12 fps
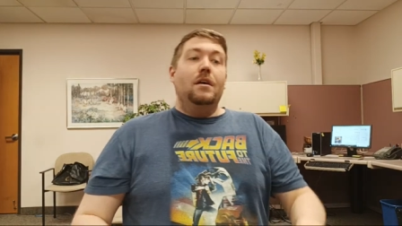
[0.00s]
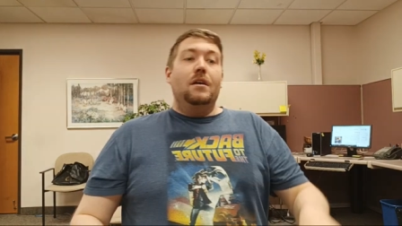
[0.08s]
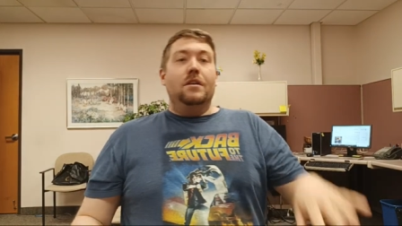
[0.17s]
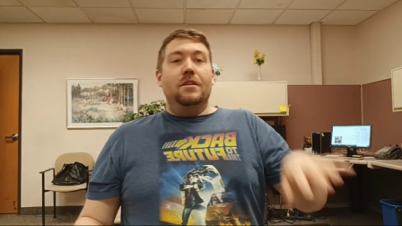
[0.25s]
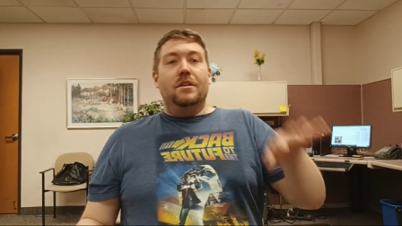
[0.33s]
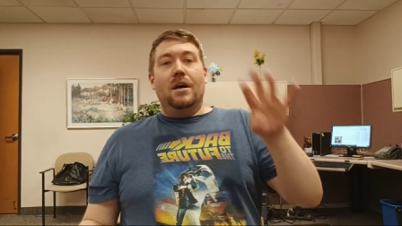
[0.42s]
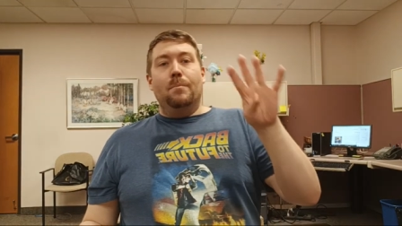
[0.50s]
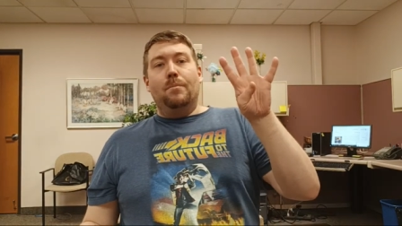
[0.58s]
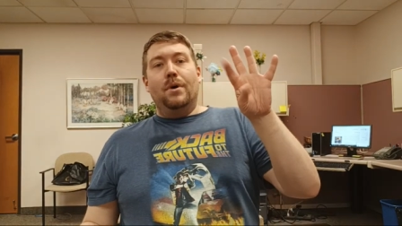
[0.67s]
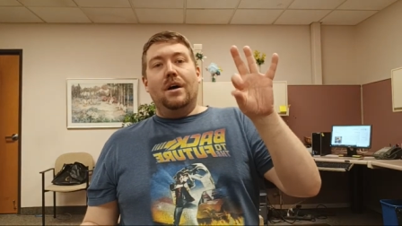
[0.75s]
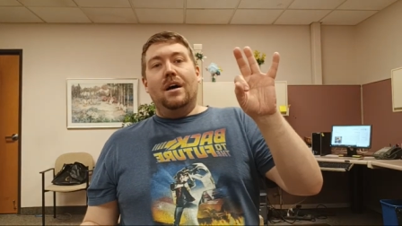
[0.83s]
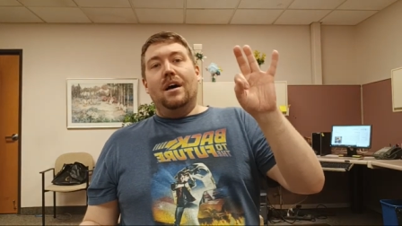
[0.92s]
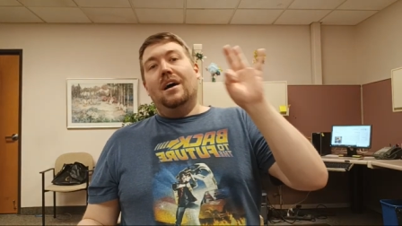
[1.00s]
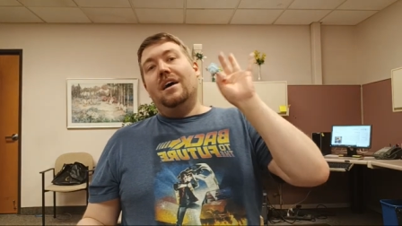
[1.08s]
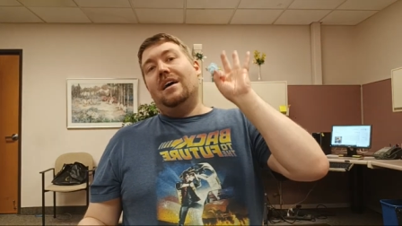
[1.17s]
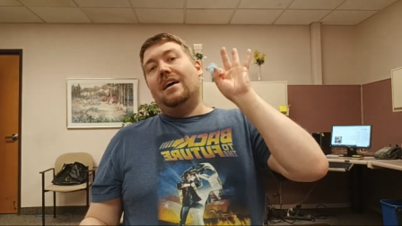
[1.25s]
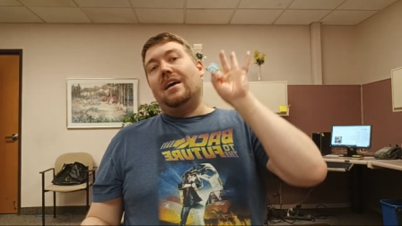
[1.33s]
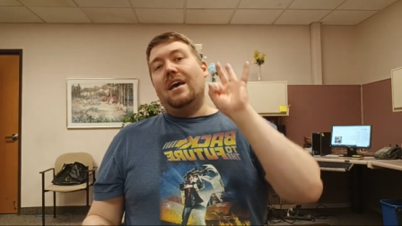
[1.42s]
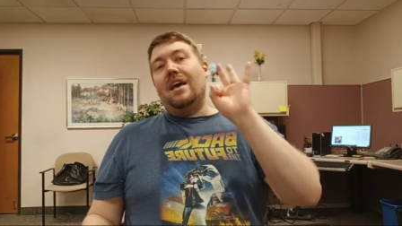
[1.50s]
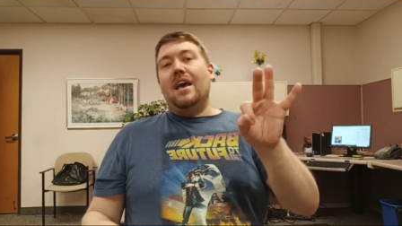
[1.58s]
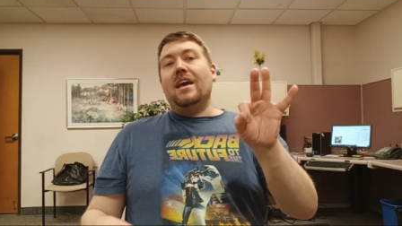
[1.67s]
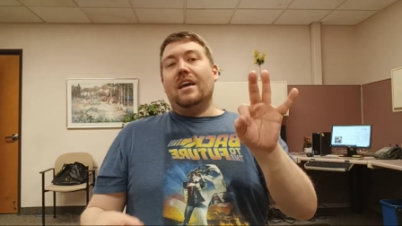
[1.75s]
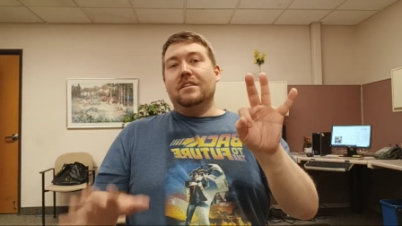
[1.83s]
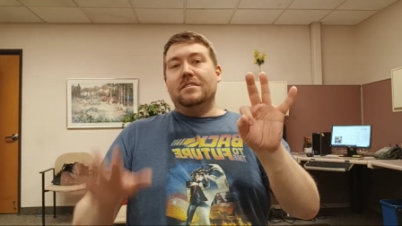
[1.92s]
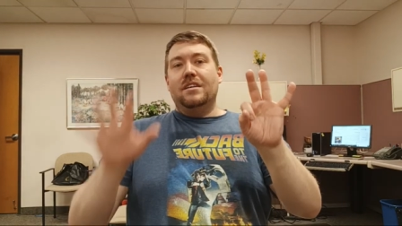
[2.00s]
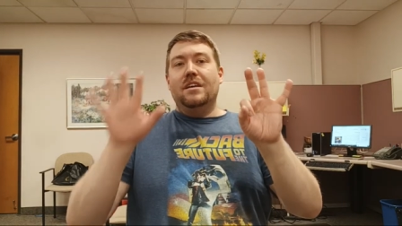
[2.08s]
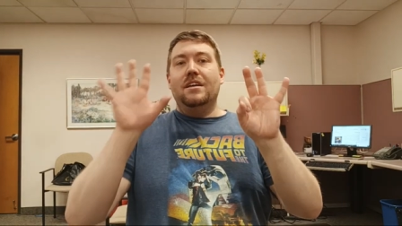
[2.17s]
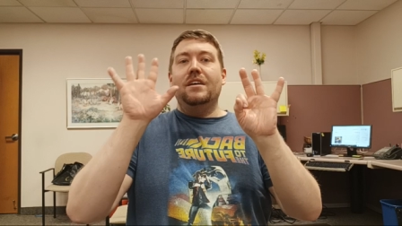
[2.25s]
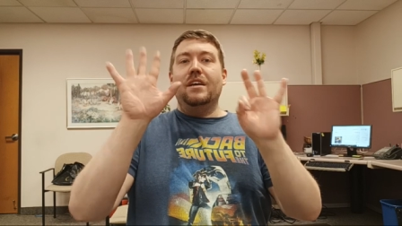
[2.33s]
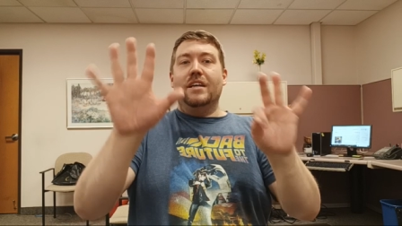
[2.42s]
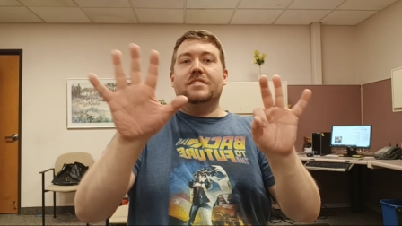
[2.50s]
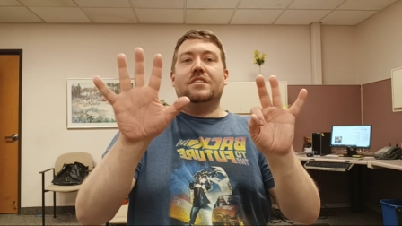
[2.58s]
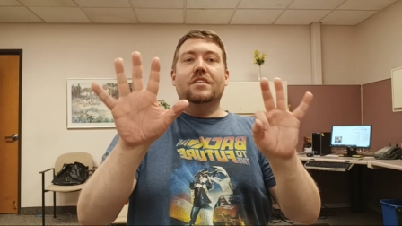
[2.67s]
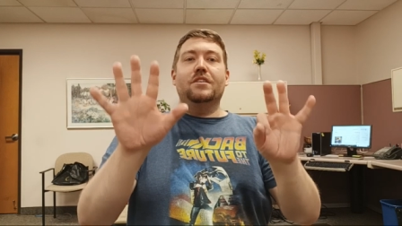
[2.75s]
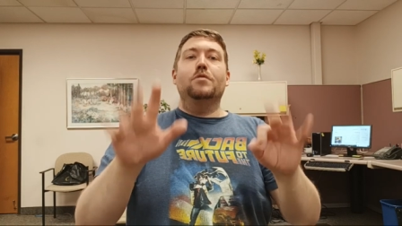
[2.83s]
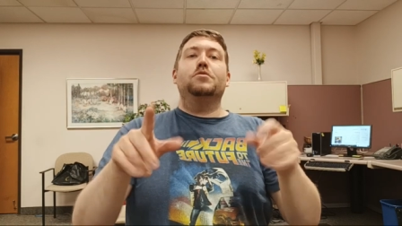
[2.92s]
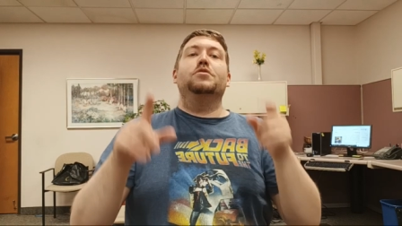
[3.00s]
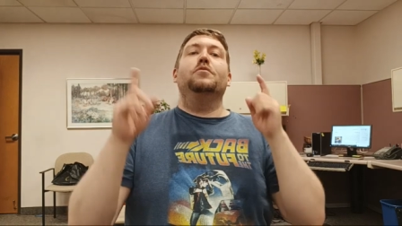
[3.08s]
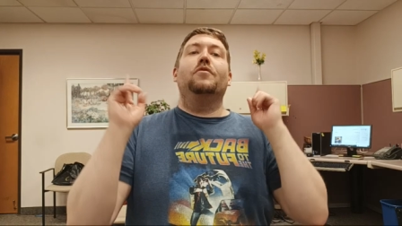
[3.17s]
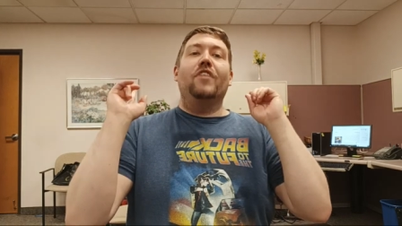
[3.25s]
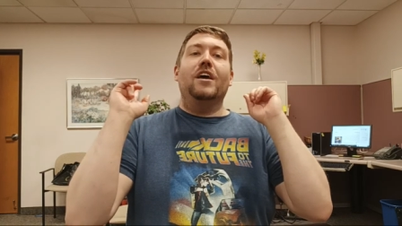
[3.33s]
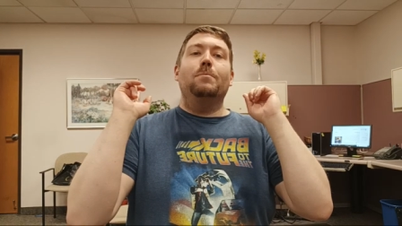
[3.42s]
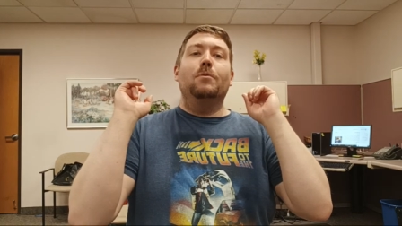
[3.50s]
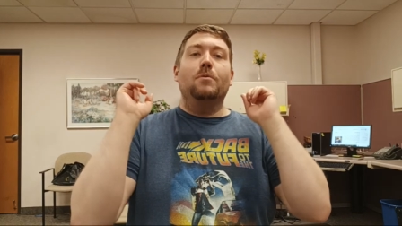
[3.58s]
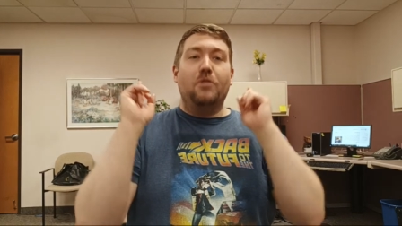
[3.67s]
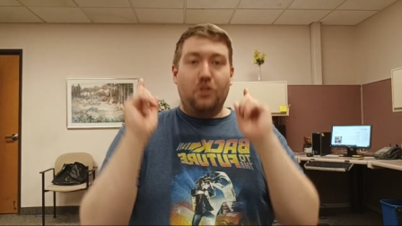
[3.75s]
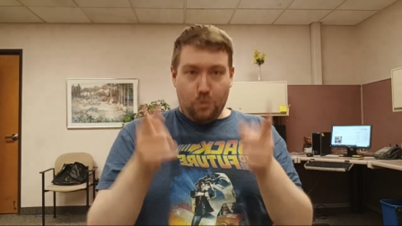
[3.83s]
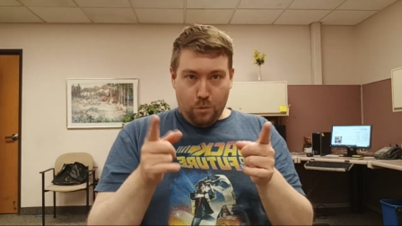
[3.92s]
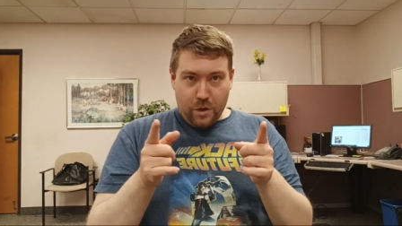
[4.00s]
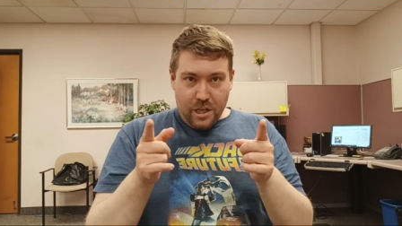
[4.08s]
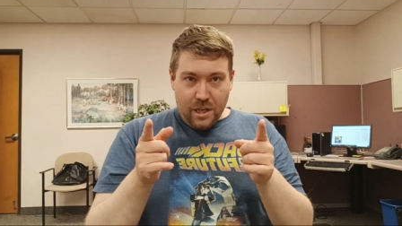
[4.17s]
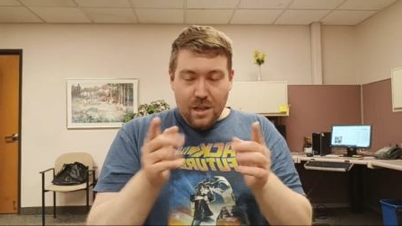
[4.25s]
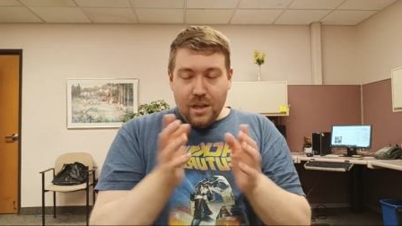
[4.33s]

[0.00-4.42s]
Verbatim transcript: Number eight is going to go to Fable 3.